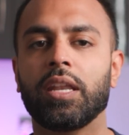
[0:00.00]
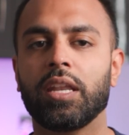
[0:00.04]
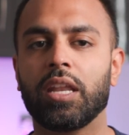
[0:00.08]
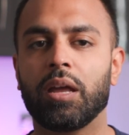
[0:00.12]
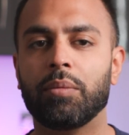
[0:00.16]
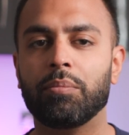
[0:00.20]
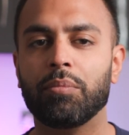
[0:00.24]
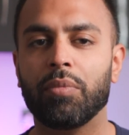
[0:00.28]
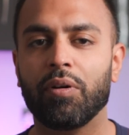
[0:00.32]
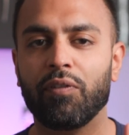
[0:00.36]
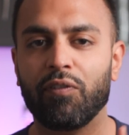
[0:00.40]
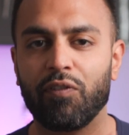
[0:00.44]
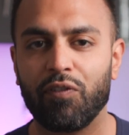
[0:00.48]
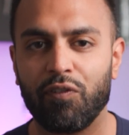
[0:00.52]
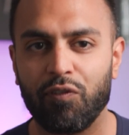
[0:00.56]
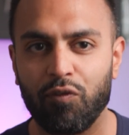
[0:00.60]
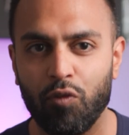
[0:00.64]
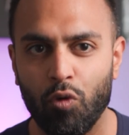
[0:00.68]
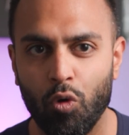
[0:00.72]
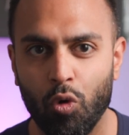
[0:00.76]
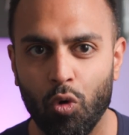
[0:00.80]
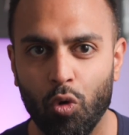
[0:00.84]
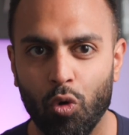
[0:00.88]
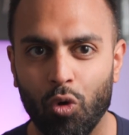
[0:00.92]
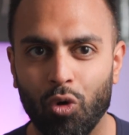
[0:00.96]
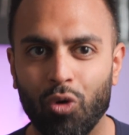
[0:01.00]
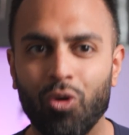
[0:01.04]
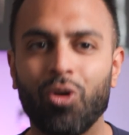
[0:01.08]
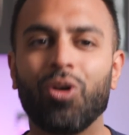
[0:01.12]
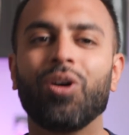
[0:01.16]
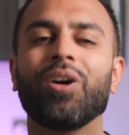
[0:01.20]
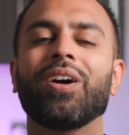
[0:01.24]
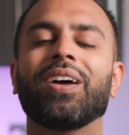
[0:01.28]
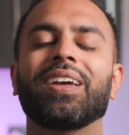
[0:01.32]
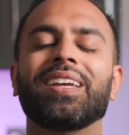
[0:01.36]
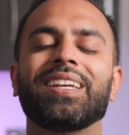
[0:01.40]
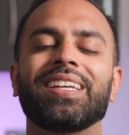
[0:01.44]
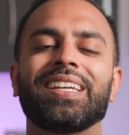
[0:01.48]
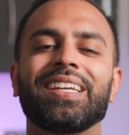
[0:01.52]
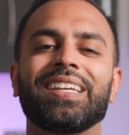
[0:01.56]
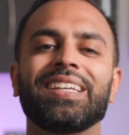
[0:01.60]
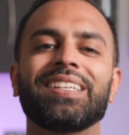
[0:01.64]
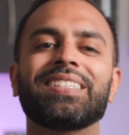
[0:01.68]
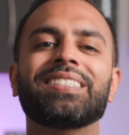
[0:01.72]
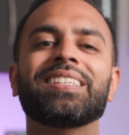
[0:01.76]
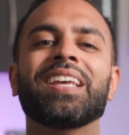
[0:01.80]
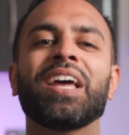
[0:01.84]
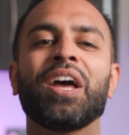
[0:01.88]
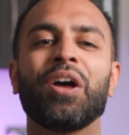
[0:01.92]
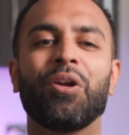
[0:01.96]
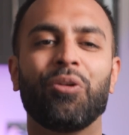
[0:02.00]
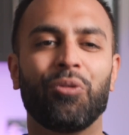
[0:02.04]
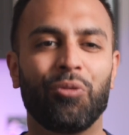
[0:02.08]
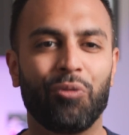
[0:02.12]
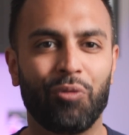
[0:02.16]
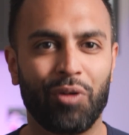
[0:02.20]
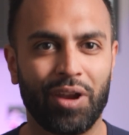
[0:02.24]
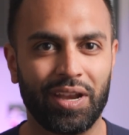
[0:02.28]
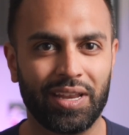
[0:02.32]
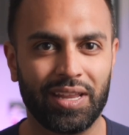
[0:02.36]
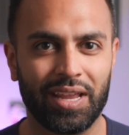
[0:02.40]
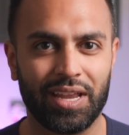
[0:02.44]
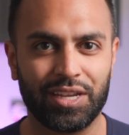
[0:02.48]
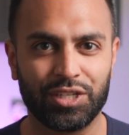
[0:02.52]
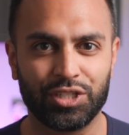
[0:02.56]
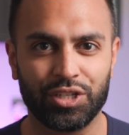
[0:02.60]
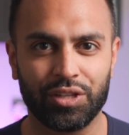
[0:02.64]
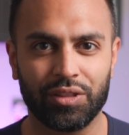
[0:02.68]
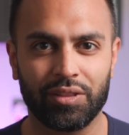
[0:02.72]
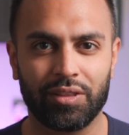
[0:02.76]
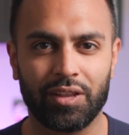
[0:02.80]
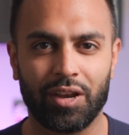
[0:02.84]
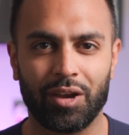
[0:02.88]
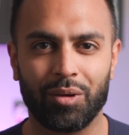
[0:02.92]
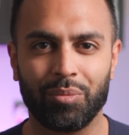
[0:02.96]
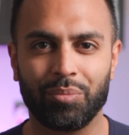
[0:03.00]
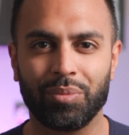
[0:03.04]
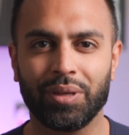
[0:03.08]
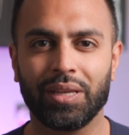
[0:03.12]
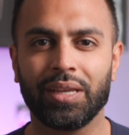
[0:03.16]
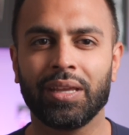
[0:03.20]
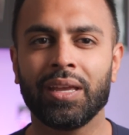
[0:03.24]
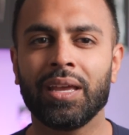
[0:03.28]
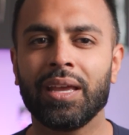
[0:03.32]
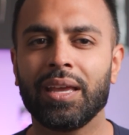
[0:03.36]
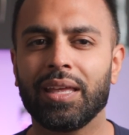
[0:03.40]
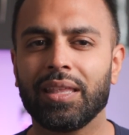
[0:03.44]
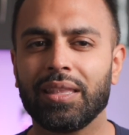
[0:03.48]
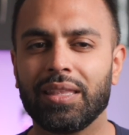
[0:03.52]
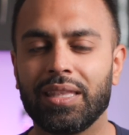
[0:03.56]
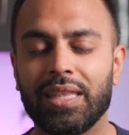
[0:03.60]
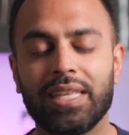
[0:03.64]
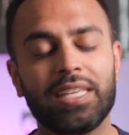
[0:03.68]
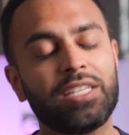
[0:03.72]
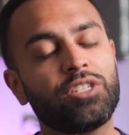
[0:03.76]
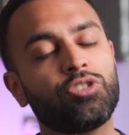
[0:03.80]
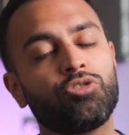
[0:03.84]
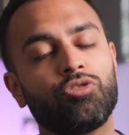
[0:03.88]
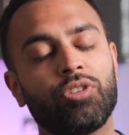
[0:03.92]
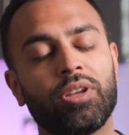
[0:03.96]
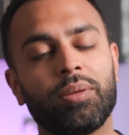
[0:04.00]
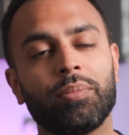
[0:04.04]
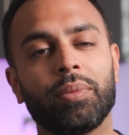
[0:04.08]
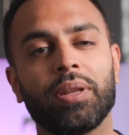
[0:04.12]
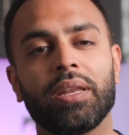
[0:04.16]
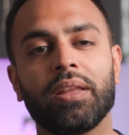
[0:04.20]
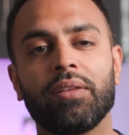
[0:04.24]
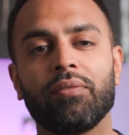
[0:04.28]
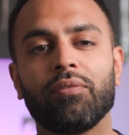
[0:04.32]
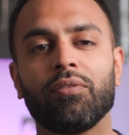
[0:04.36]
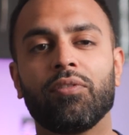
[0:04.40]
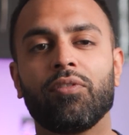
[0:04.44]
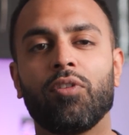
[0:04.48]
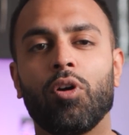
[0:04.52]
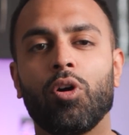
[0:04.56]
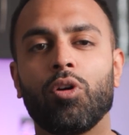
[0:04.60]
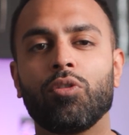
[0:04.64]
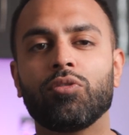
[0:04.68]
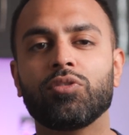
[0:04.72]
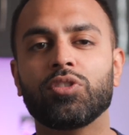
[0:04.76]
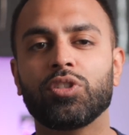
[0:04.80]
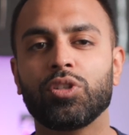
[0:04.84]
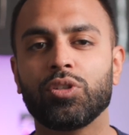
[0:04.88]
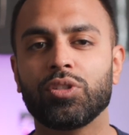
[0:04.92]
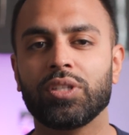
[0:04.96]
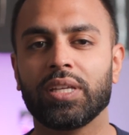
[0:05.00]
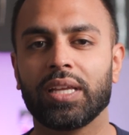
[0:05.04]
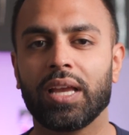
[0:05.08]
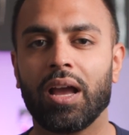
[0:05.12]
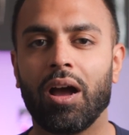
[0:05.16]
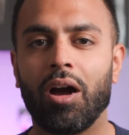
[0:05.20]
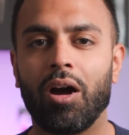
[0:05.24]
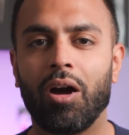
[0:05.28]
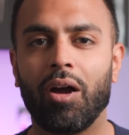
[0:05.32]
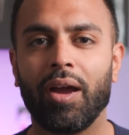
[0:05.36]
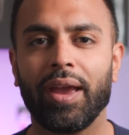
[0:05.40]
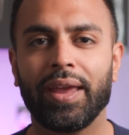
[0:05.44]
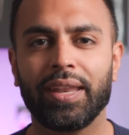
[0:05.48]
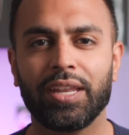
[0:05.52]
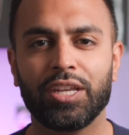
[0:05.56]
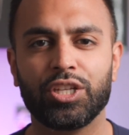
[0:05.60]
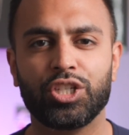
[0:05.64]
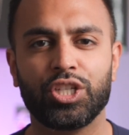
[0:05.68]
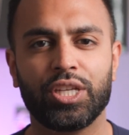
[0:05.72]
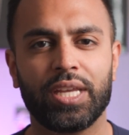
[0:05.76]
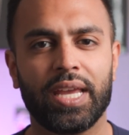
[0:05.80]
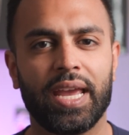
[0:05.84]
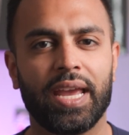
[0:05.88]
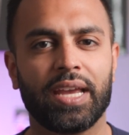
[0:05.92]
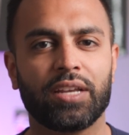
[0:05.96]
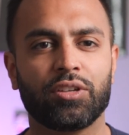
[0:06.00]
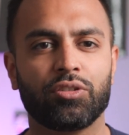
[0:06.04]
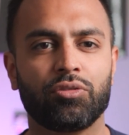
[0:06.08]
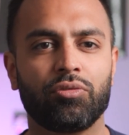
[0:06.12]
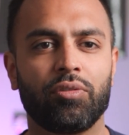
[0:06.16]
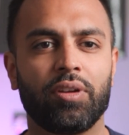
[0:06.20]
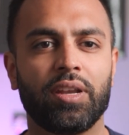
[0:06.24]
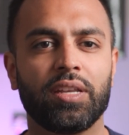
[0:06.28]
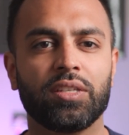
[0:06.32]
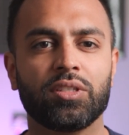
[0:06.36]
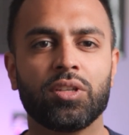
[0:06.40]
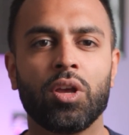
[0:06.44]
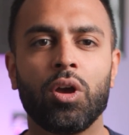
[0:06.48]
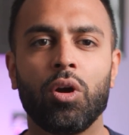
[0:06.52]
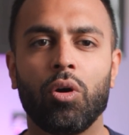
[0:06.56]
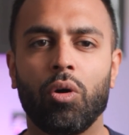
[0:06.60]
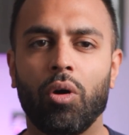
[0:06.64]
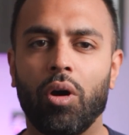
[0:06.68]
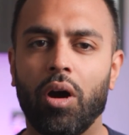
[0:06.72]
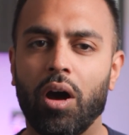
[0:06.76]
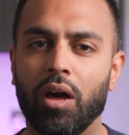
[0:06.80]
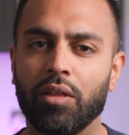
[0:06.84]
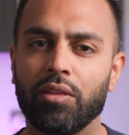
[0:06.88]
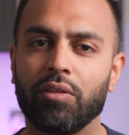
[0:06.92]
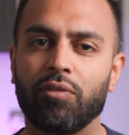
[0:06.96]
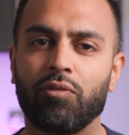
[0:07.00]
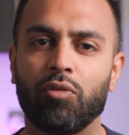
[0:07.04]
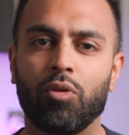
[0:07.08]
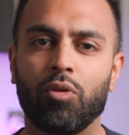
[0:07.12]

Number four is radiation therapy. This treatment involves using high-energy x-rays or other